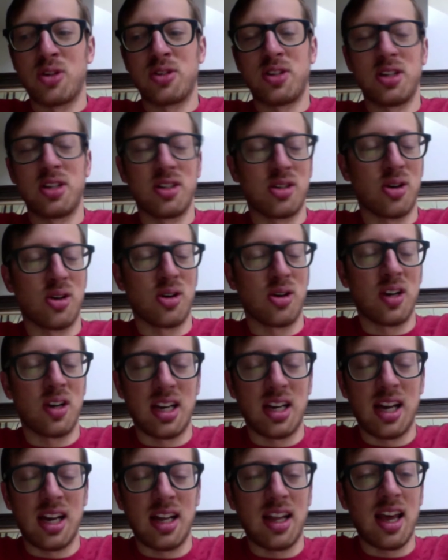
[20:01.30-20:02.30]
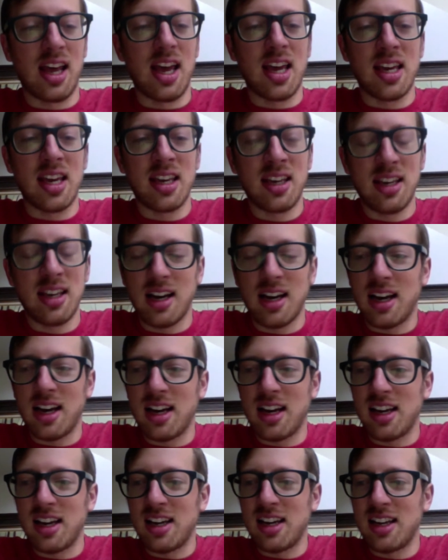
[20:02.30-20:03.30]
interning in LA
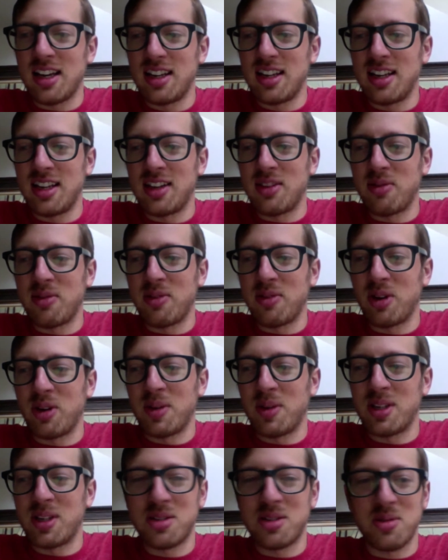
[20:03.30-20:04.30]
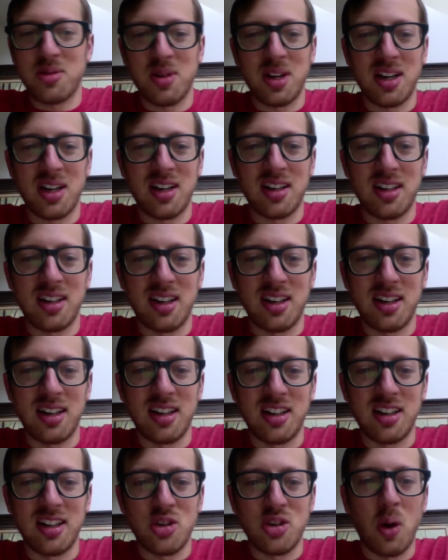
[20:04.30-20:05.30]
in the film industry and
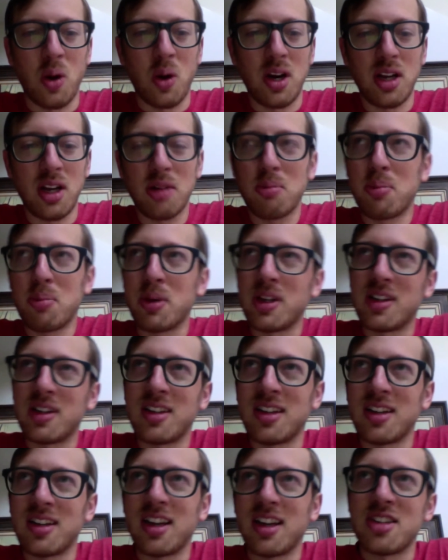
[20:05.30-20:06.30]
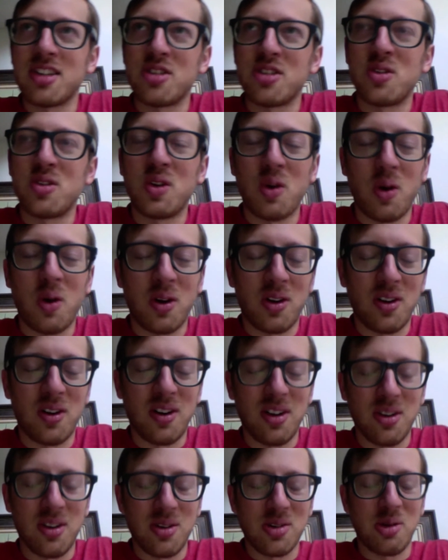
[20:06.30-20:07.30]
enjoyed it. But as a New
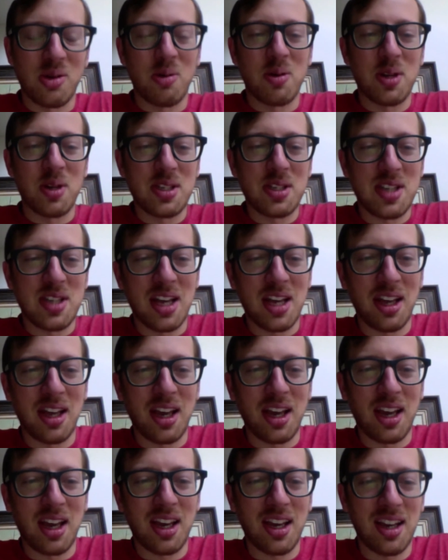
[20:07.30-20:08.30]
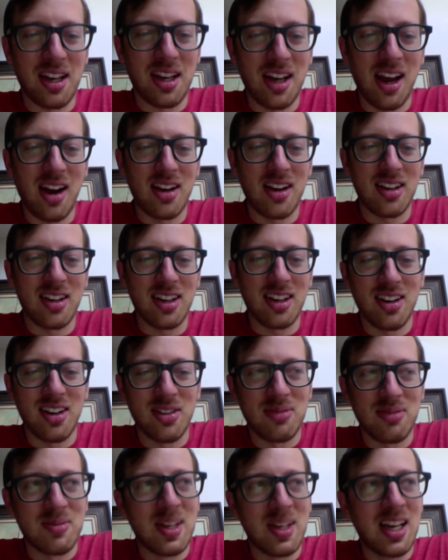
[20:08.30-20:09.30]
Yorker, there's always that like,
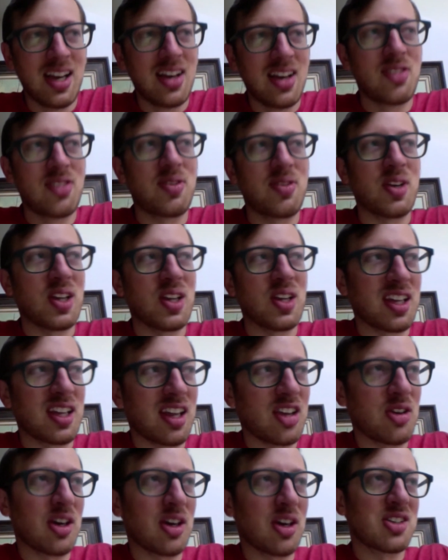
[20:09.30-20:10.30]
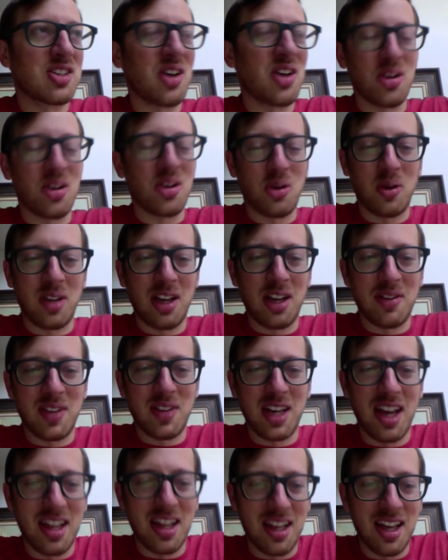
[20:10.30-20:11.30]
feeling that you get taught your whole life
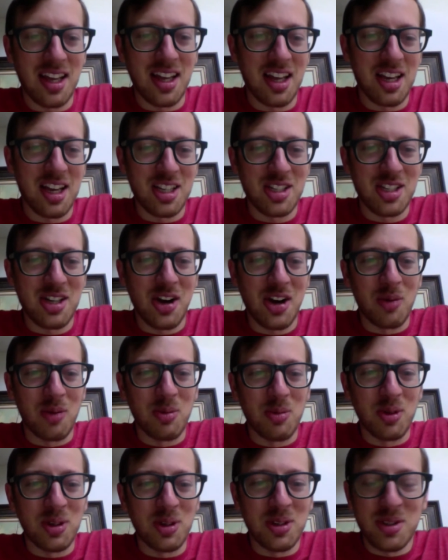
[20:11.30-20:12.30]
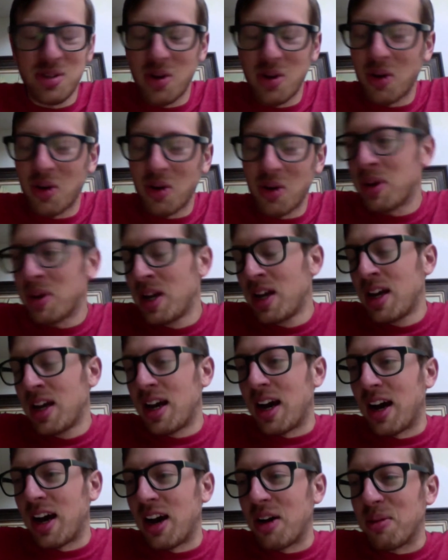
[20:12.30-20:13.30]
that LA is terrible. So
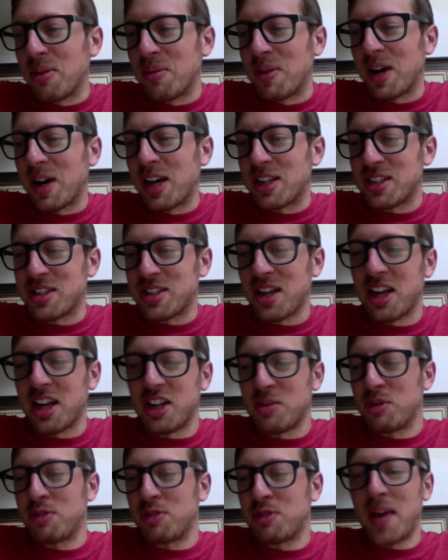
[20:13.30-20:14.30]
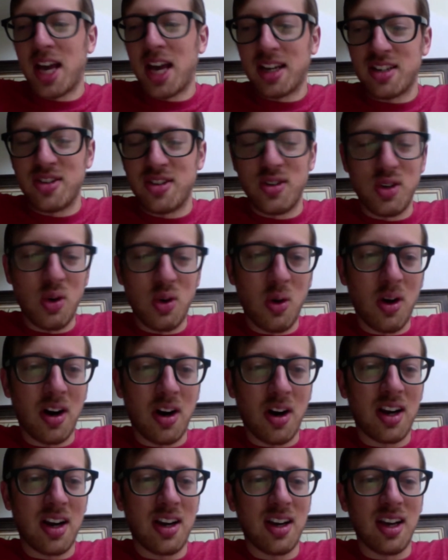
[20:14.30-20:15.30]
I decided to move back to New
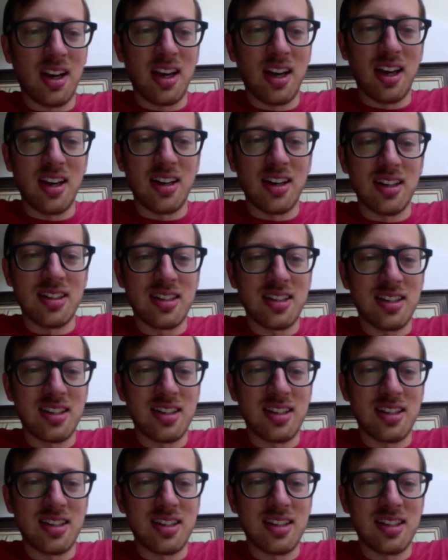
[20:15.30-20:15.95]
York. And